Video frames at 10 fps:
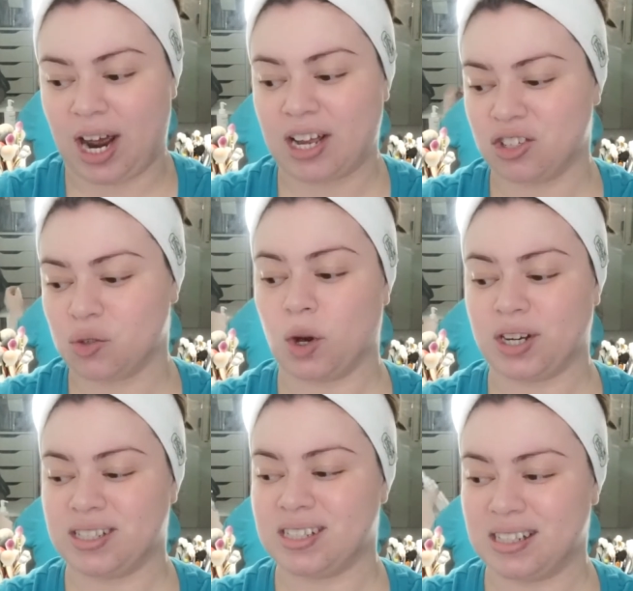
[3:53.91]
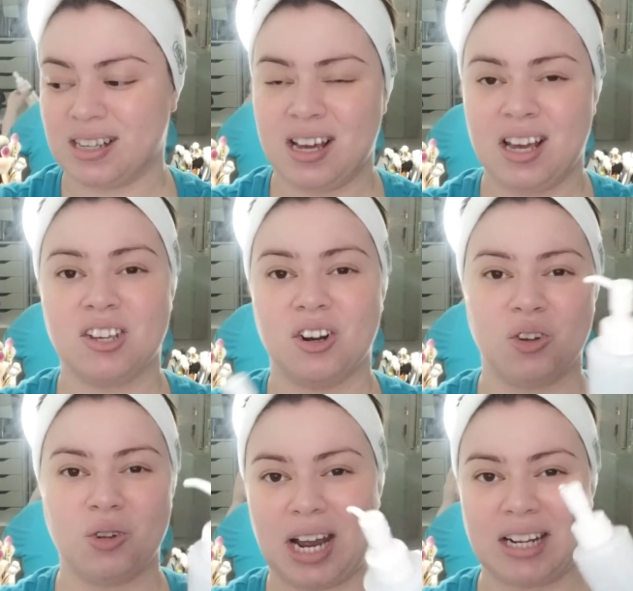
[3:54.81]
I just wanted to, you know,
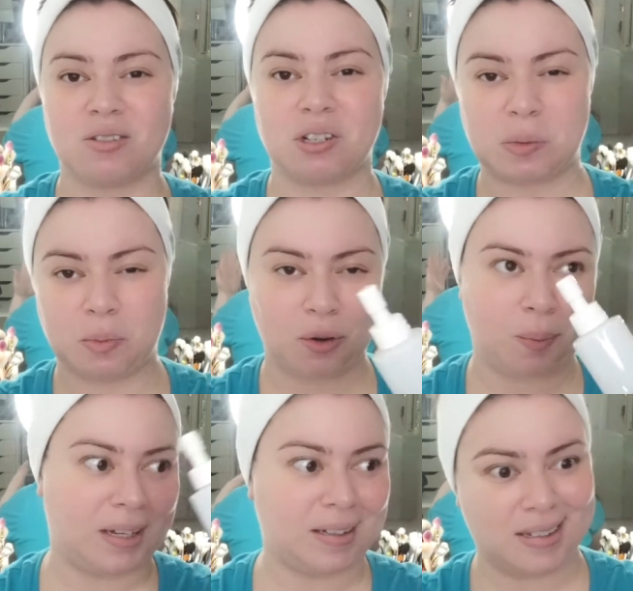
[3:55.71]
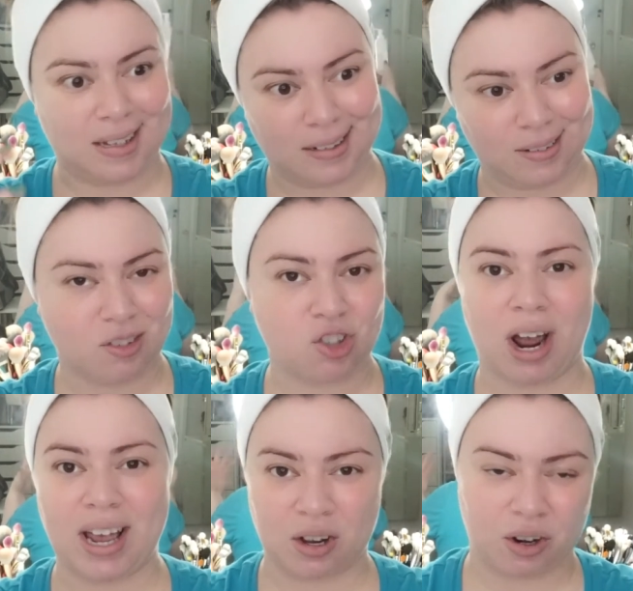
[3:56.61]
you like to experiment and
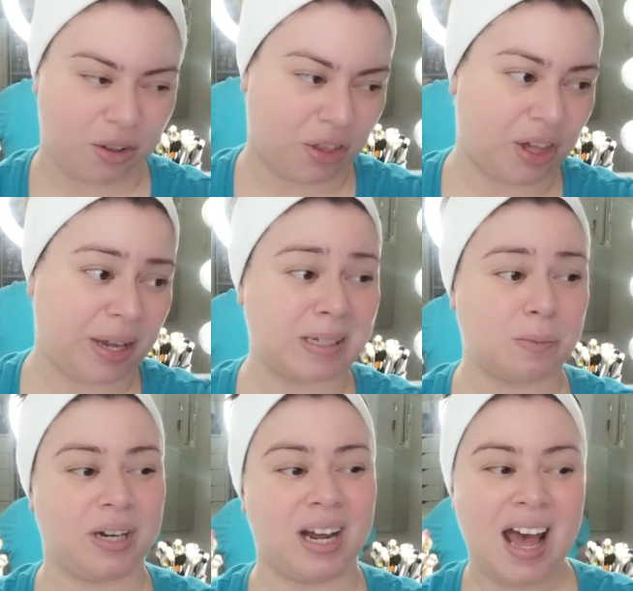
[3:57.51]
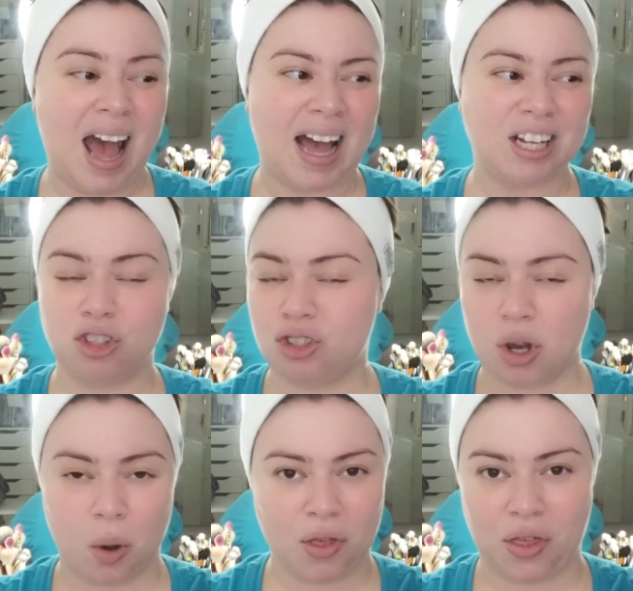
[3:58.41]
try out other things, but I
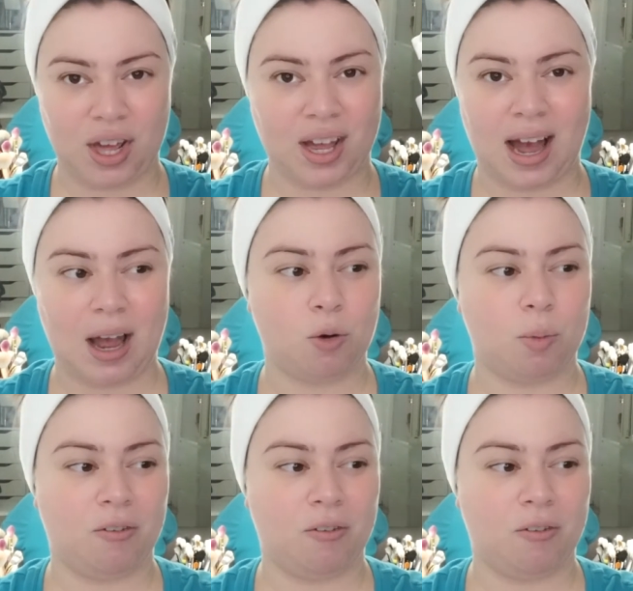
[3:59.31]
don't think I will be